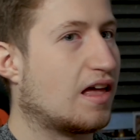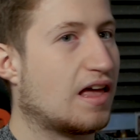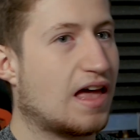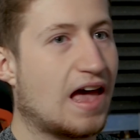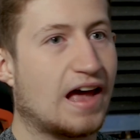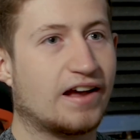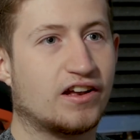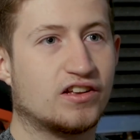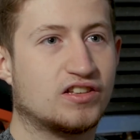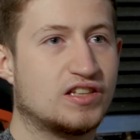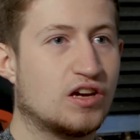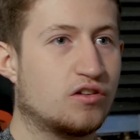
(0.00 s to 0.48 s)

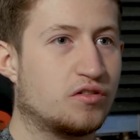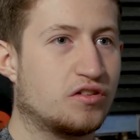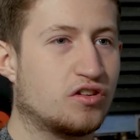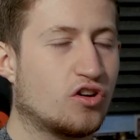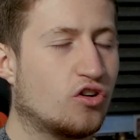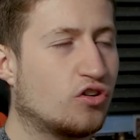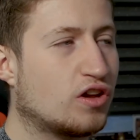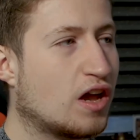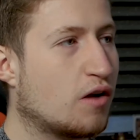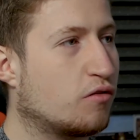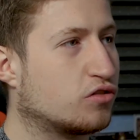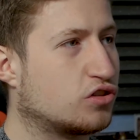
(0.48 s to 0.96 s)
I can tell them,
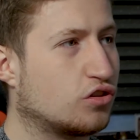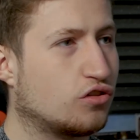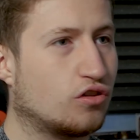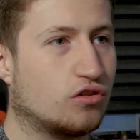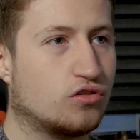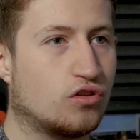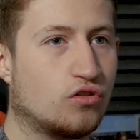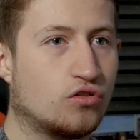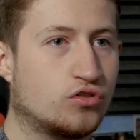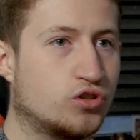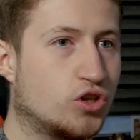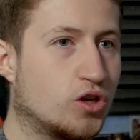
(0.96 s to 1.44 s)
oh yeah, I want to do
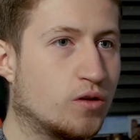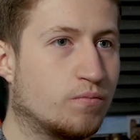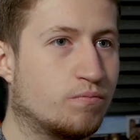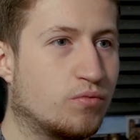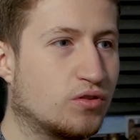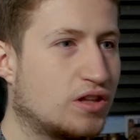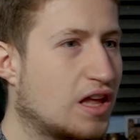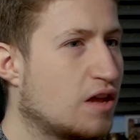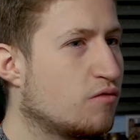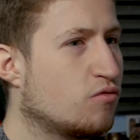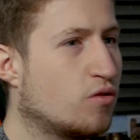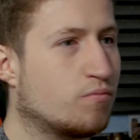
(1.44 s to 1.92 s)
YouTube,
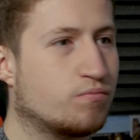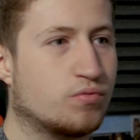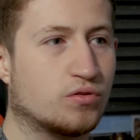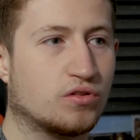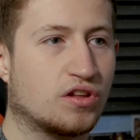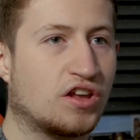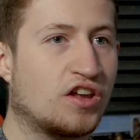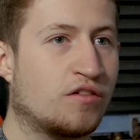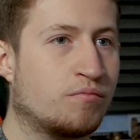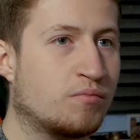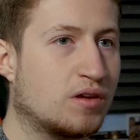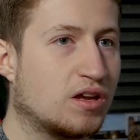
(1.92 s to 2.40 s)
but they won't
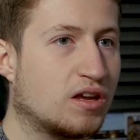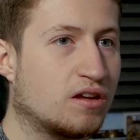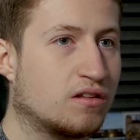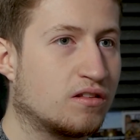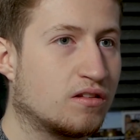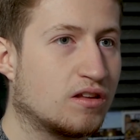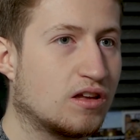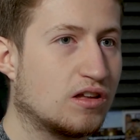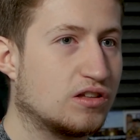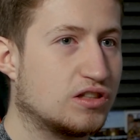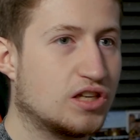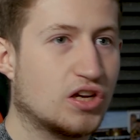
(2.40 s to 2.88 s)
believe me
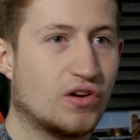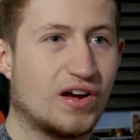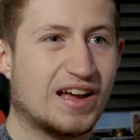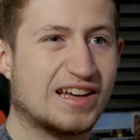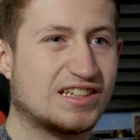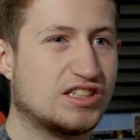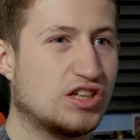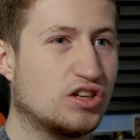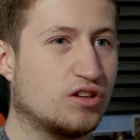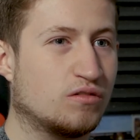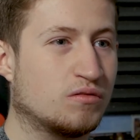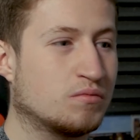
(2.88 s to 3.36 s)
until I
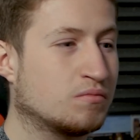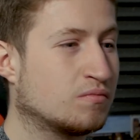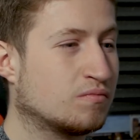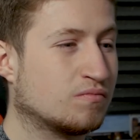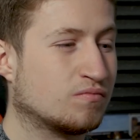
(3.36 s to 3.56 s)
actually